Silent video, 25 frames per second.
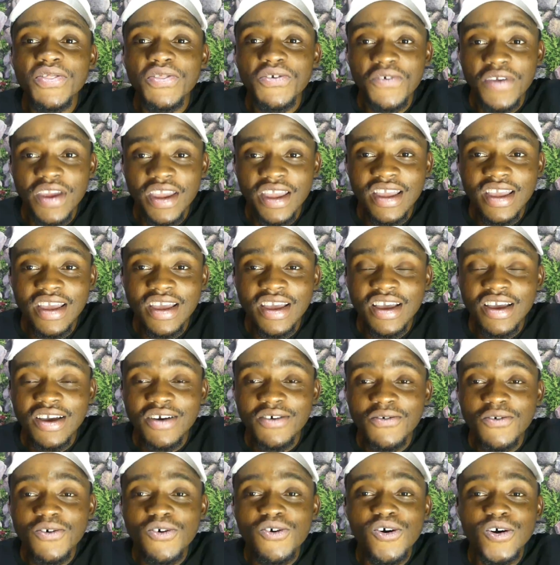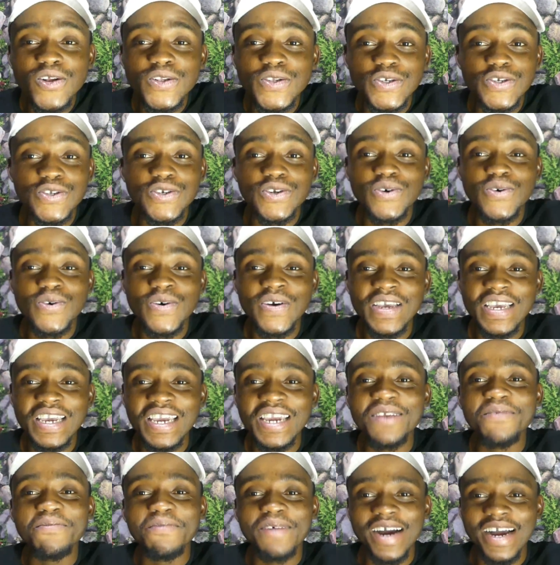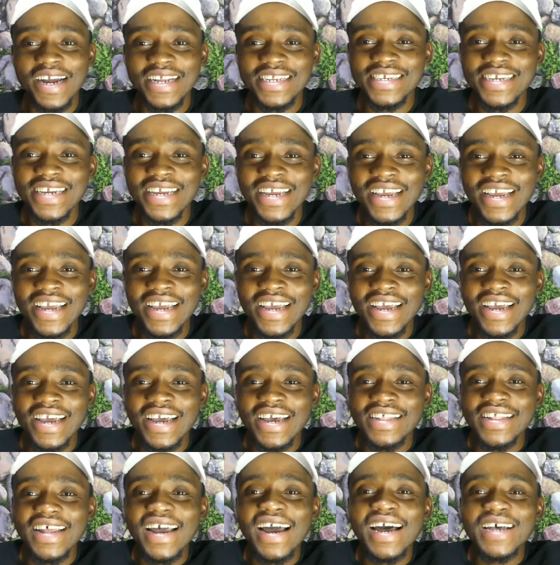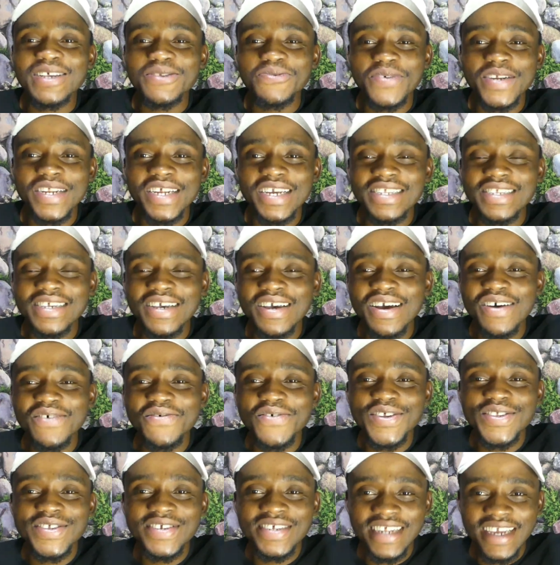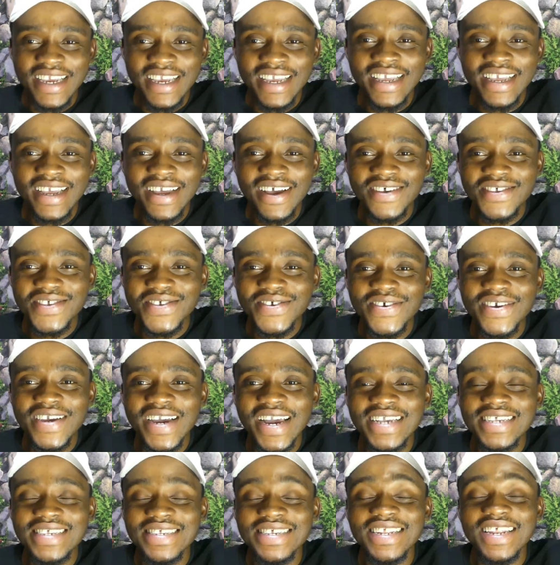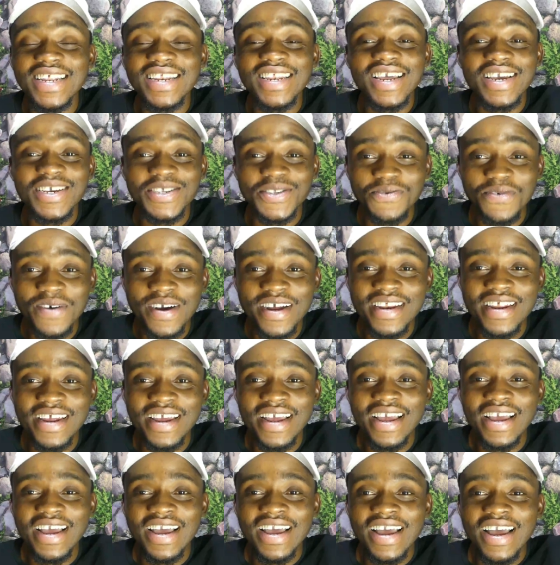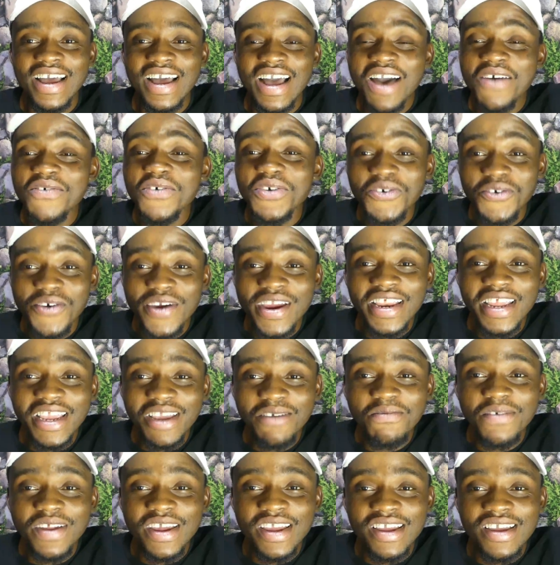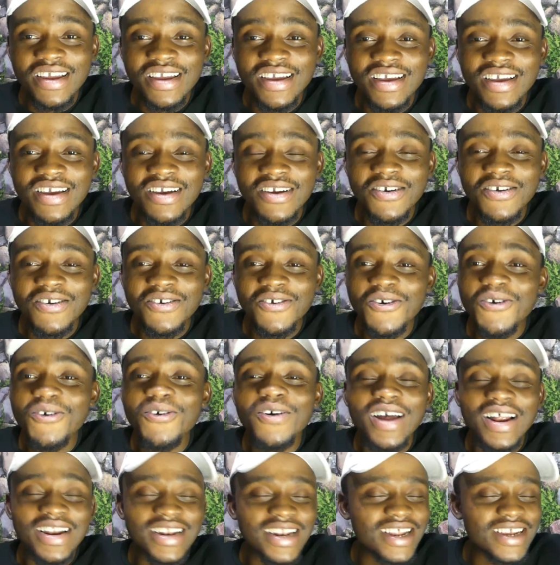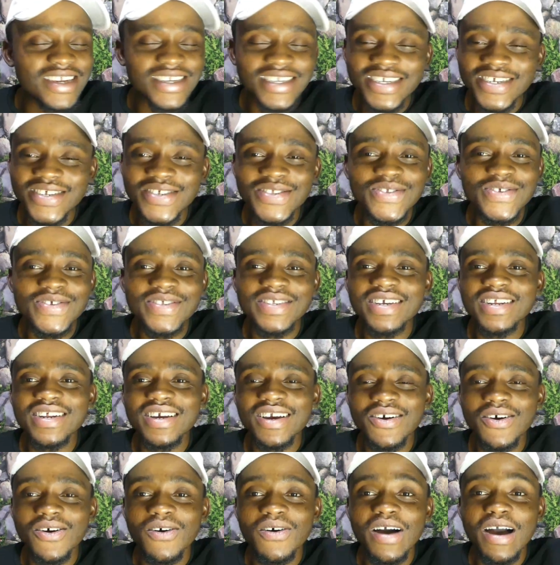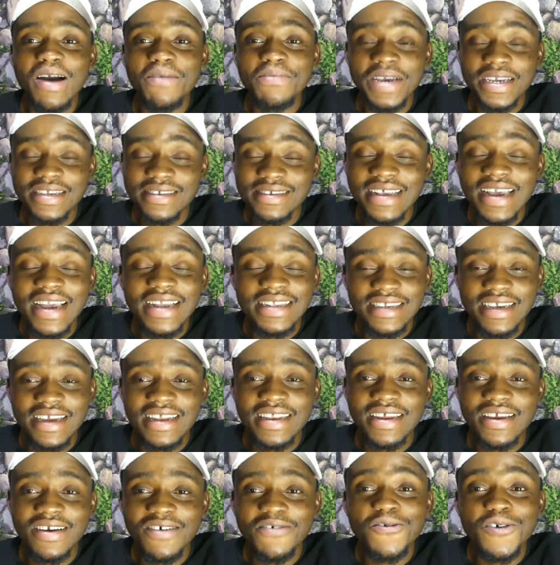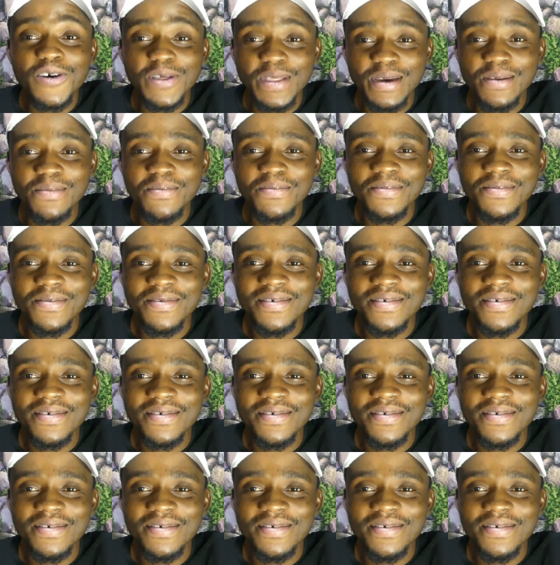3 will continue in March. That has been it for today. I'll see you guys in the next one. Have a great evening. congratulations to Senegal. I'm excited for them.